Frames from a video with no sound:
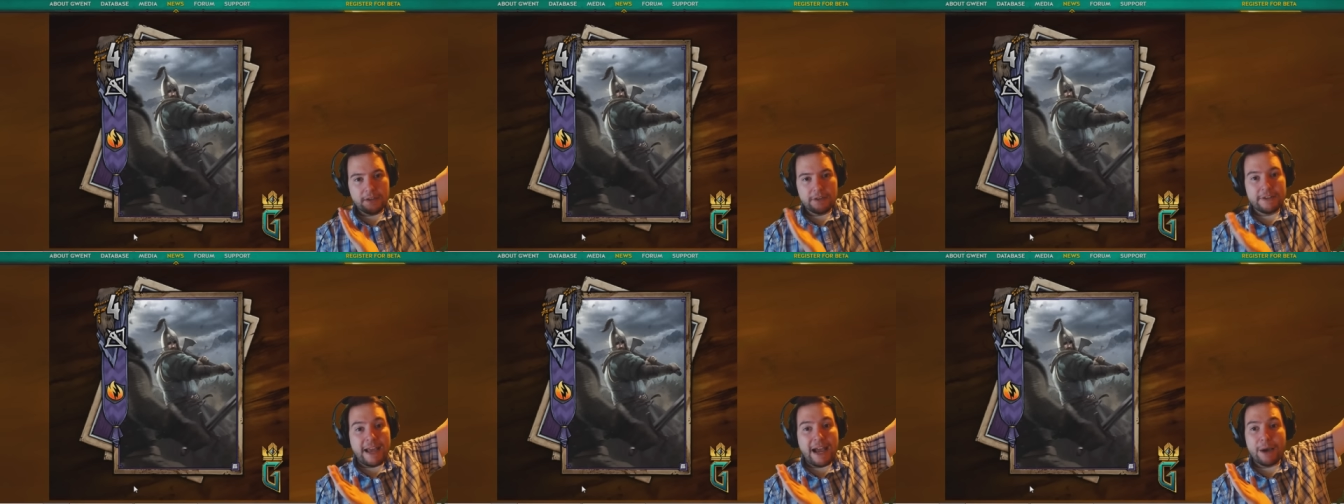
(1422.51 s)

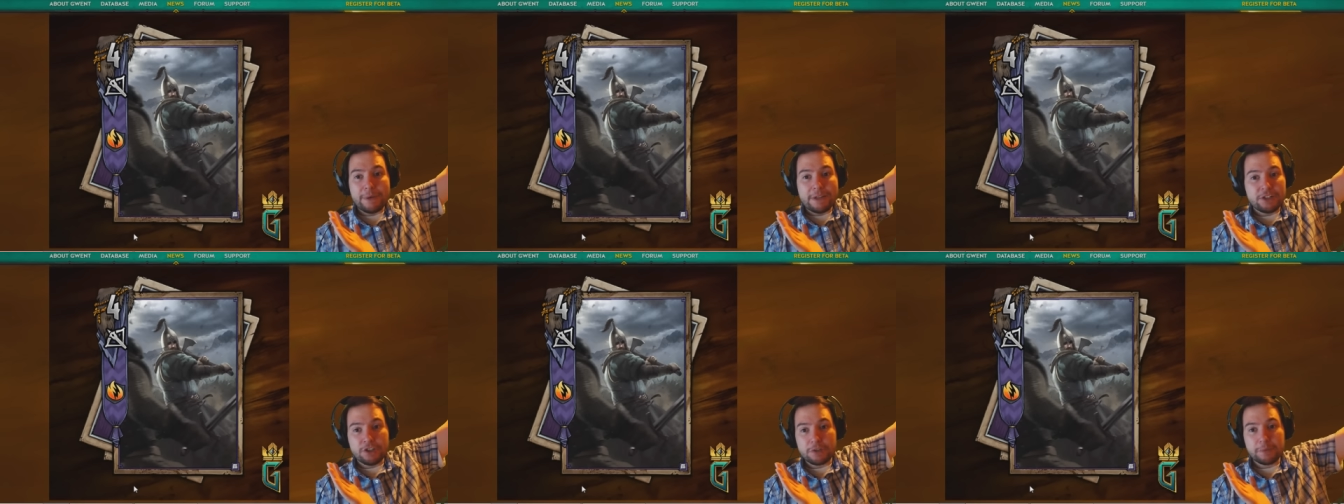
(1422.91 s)
Now
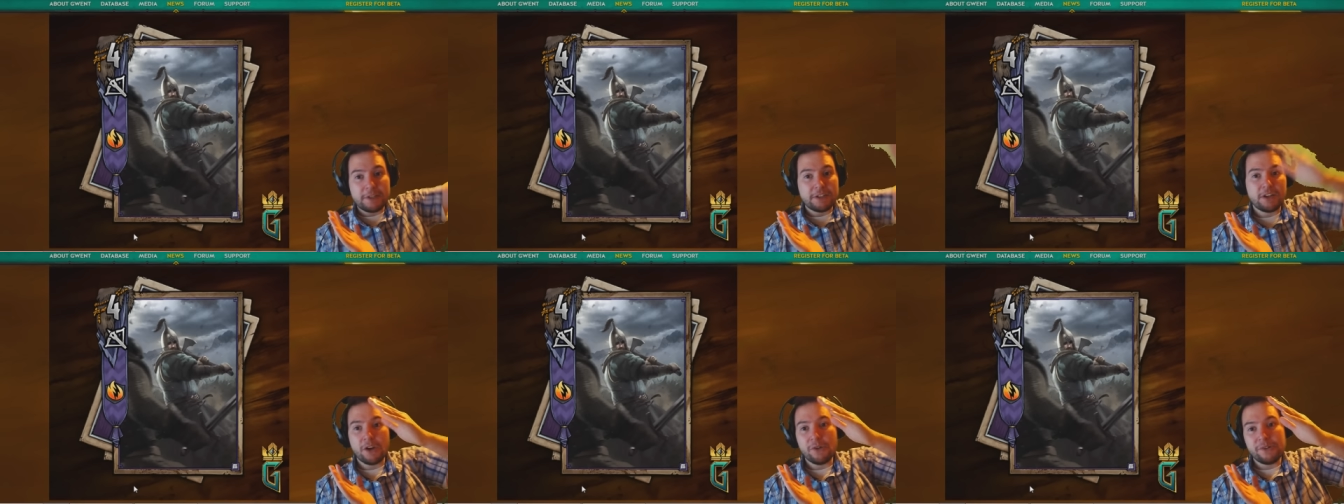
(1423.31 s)
it's just
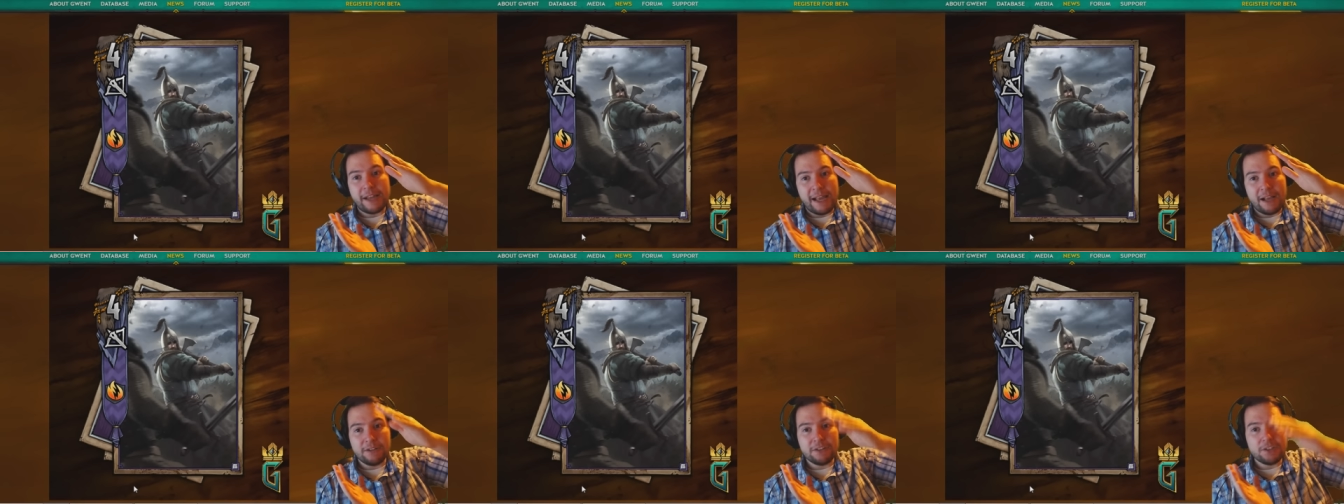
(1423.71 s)
been toned
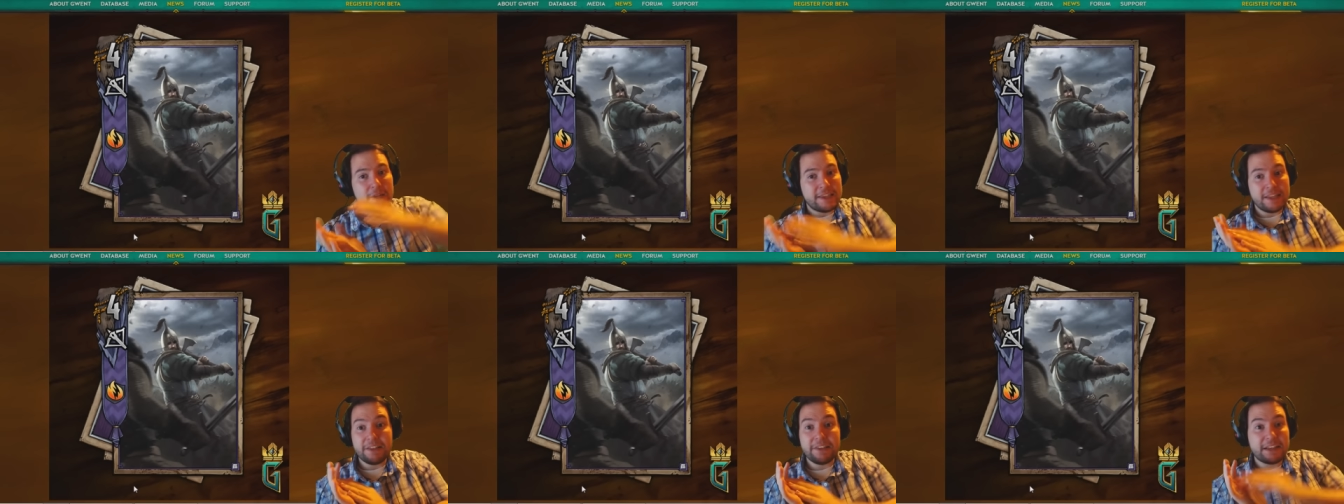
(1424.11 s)
down, so I
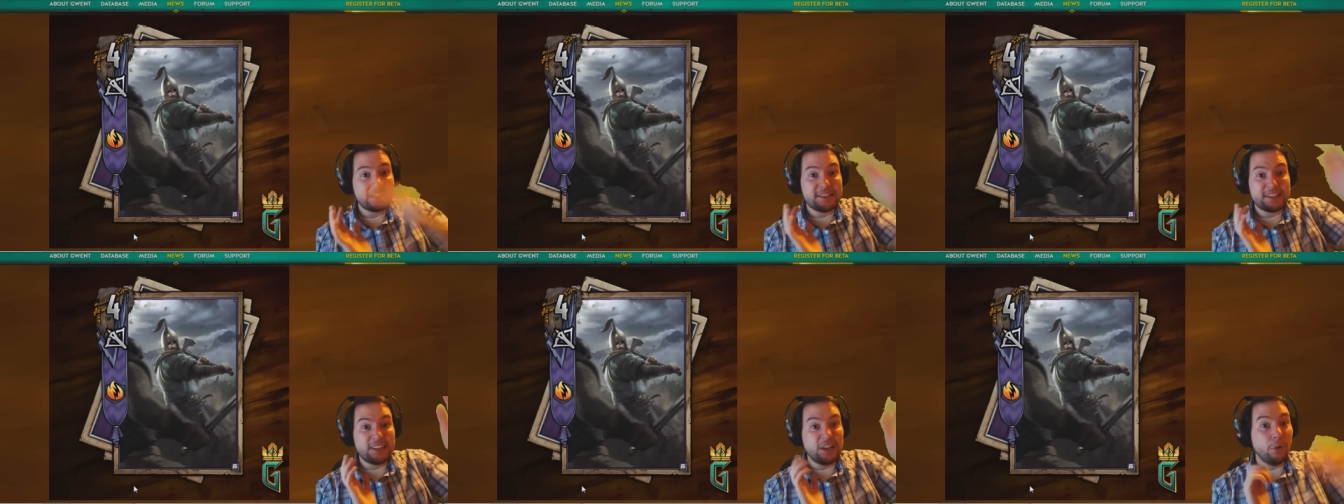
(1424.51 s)
think they
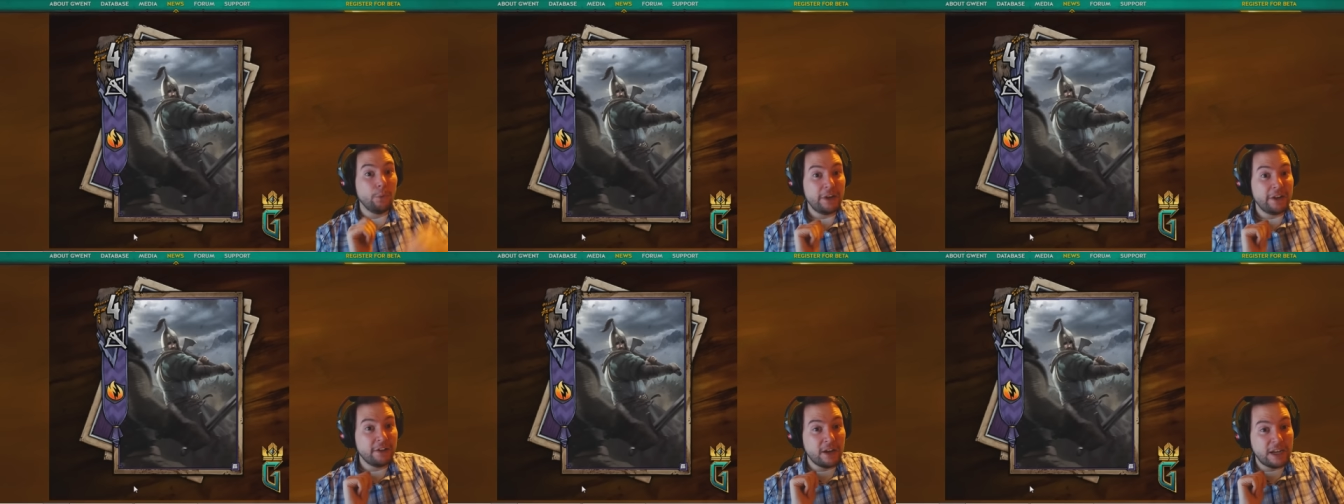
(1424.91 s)
can still
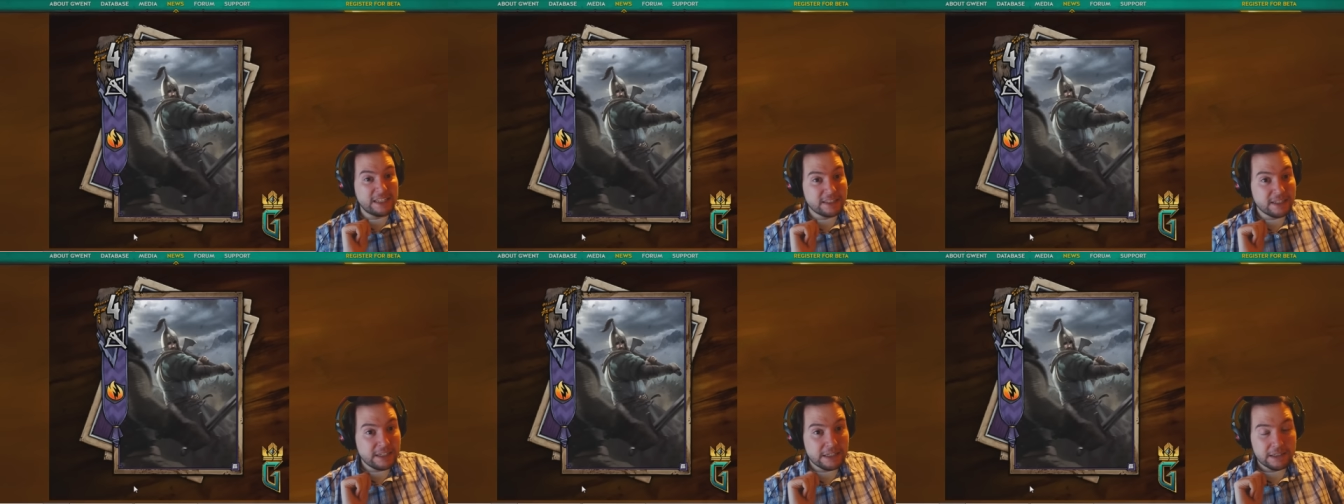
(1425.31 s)
win
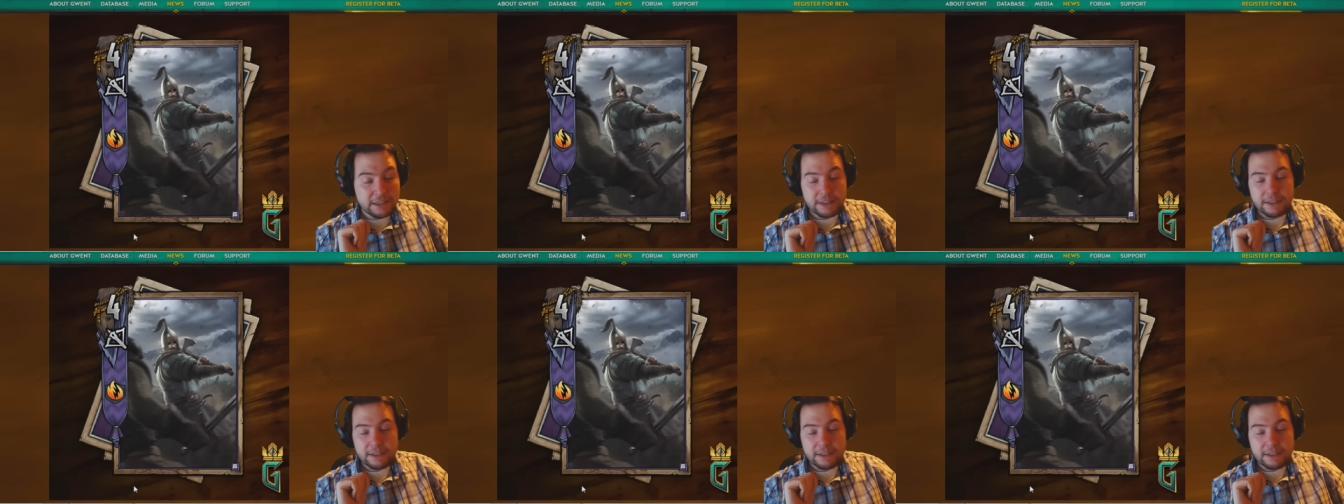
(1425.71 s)
nicely.